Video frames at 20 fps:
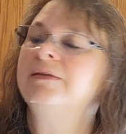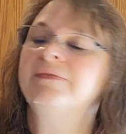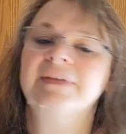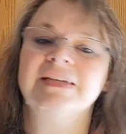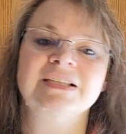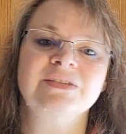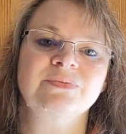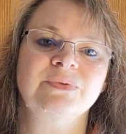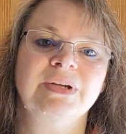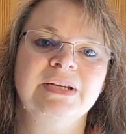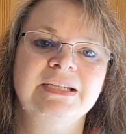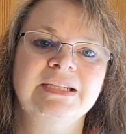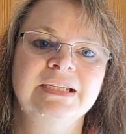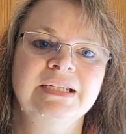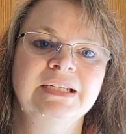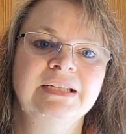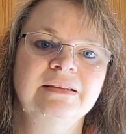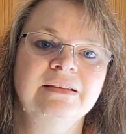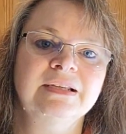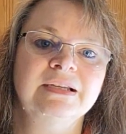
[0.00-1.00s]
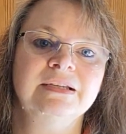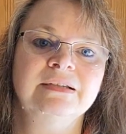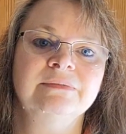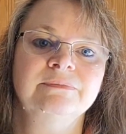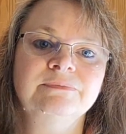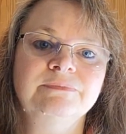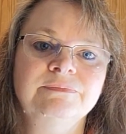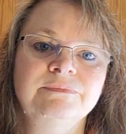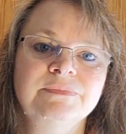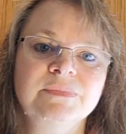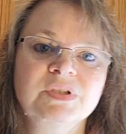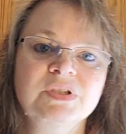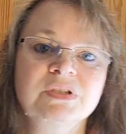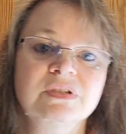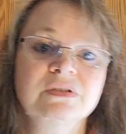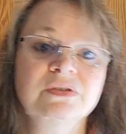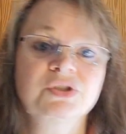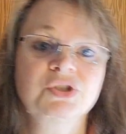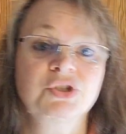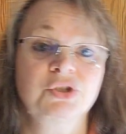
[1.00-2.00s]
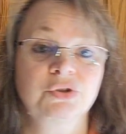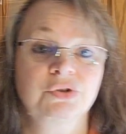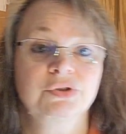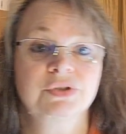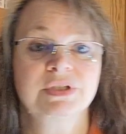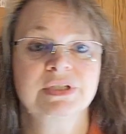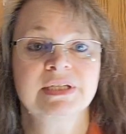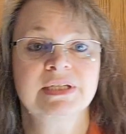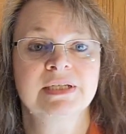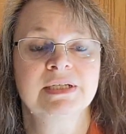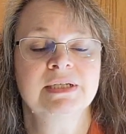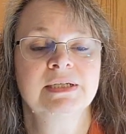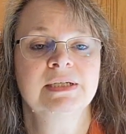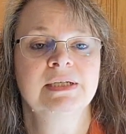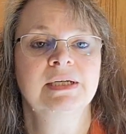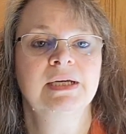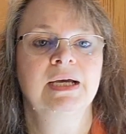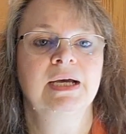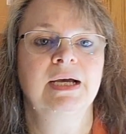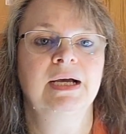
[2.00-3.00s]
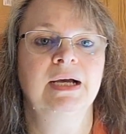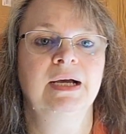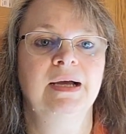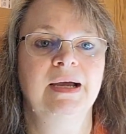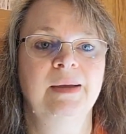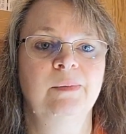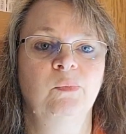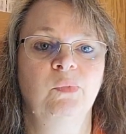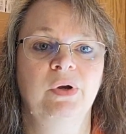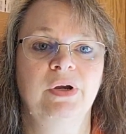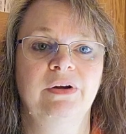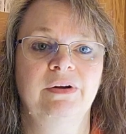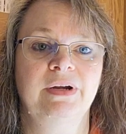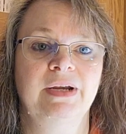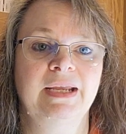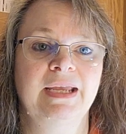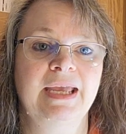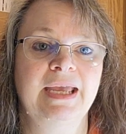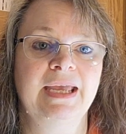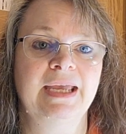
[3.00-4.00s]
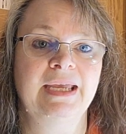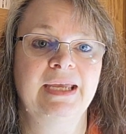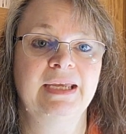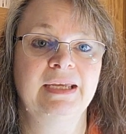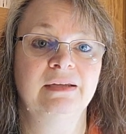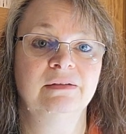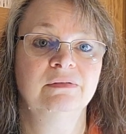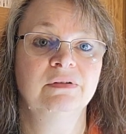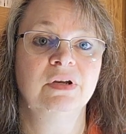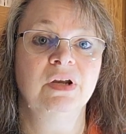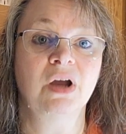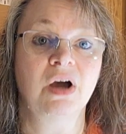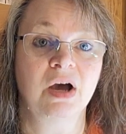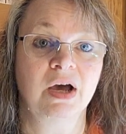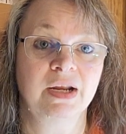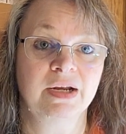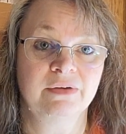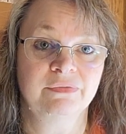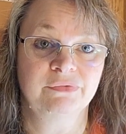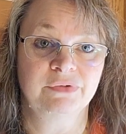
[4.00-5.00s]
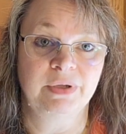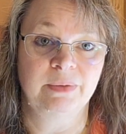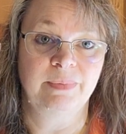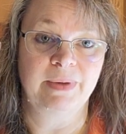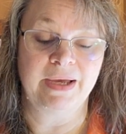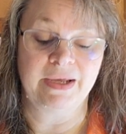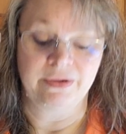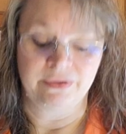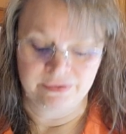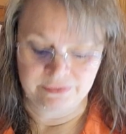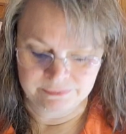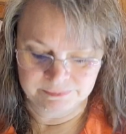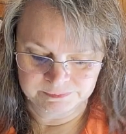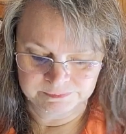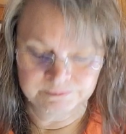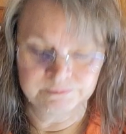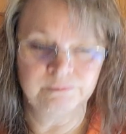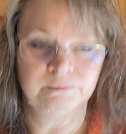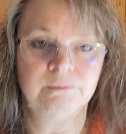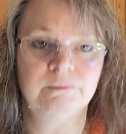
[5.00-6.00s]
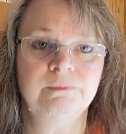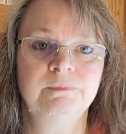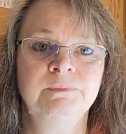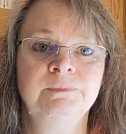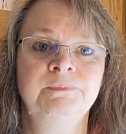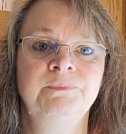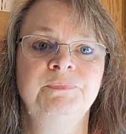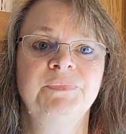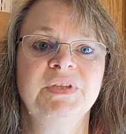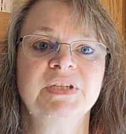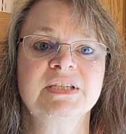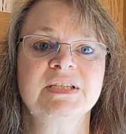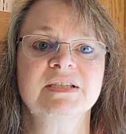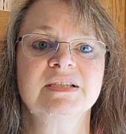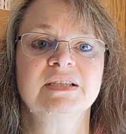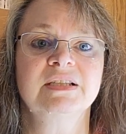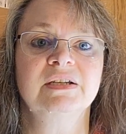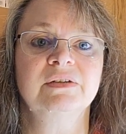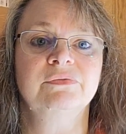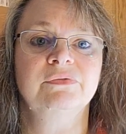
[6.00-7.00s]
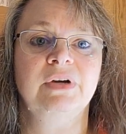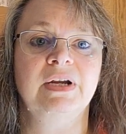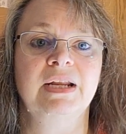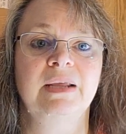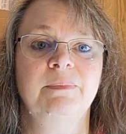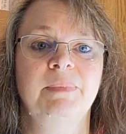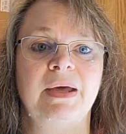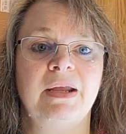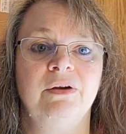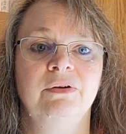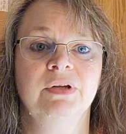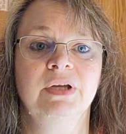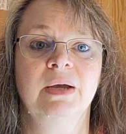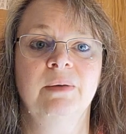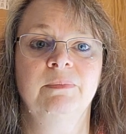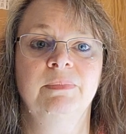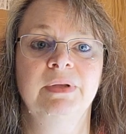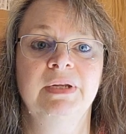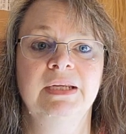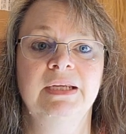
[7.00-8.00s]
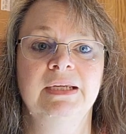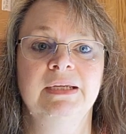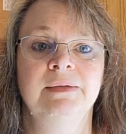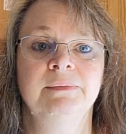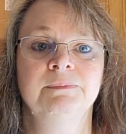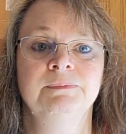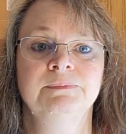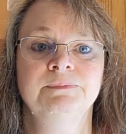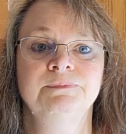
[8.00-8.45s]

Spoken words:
That's what I did in the shirt. I'm wearing not a free pattern. This is the Friday Pattern Company